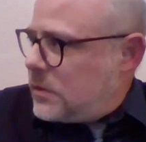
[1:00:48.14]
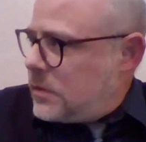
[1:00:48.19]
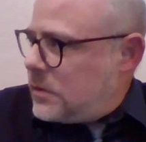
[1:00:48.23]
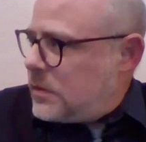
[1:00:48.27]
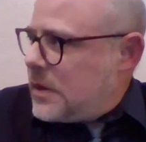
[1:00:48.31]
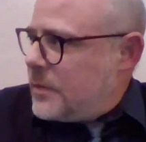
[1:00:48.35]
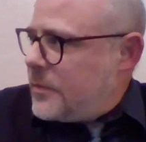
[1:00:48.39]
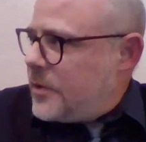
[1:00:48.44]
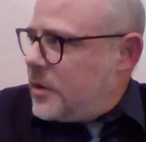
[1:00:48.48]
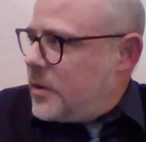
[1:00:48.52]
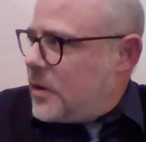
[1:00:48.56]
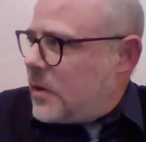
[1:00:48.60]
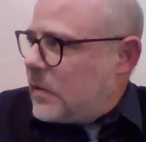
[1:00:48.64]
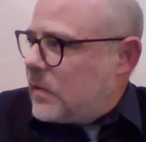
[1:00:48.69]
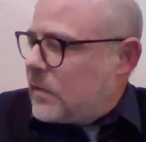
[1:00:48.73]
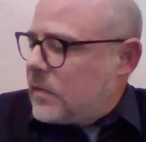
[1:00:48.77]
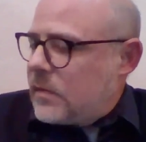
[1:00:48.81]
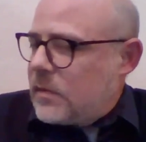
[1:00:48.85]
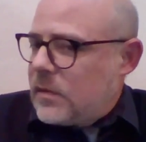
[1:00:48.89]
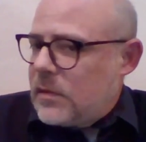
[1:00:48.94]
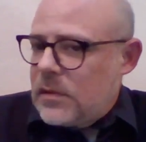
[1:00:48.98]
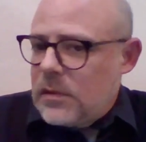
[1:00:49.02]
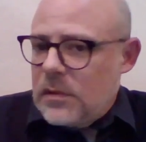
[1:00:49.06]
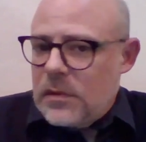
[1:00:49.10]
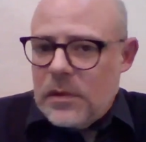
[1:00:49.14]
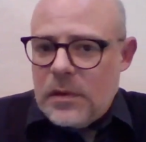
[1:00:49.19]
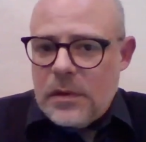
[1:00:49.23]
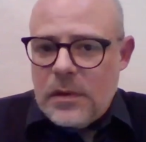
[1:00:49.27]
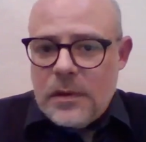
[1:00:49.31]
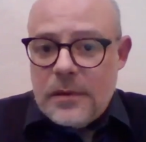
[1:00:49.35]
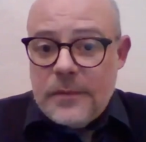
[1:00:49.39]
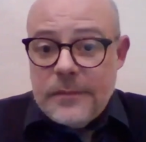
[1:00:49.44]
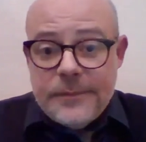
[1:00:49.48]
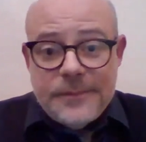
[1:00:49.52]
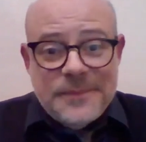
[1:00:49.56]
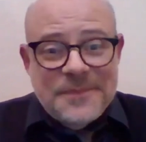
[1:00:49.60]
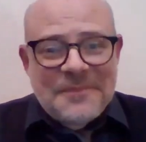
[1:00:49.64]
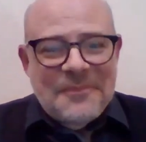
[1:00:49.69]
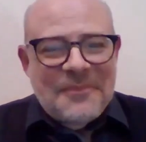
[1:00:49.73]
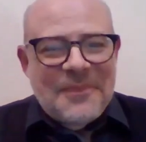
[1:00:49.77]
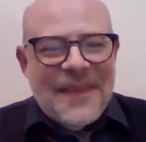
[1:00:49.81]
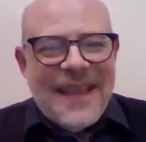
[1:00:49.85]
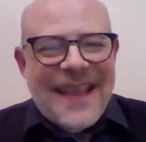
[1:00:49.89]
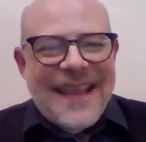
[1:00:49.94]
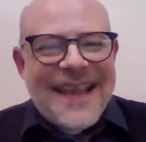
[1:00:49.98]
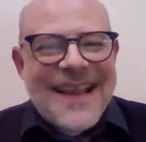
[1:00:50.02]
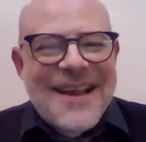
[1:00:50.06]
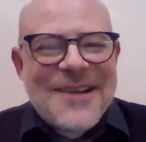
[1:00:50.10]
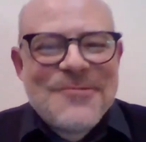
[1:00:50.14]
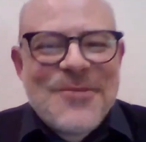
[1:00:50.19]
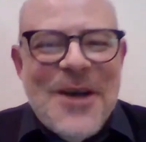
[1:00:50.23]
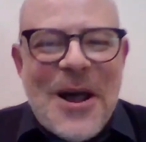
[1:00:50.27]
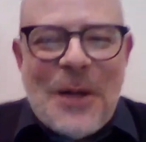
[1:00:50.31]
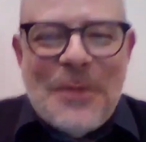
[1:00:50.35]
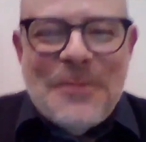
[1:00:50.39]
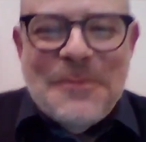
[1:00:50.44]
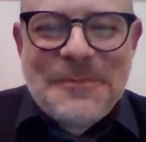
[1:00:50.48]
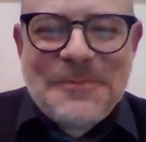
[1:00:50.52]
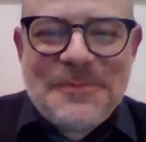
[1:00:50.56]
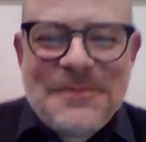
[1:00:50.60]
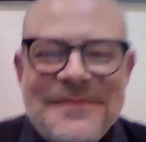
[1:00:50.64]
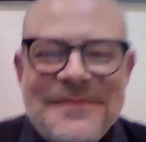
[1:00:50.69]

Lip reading: Let me know. Well,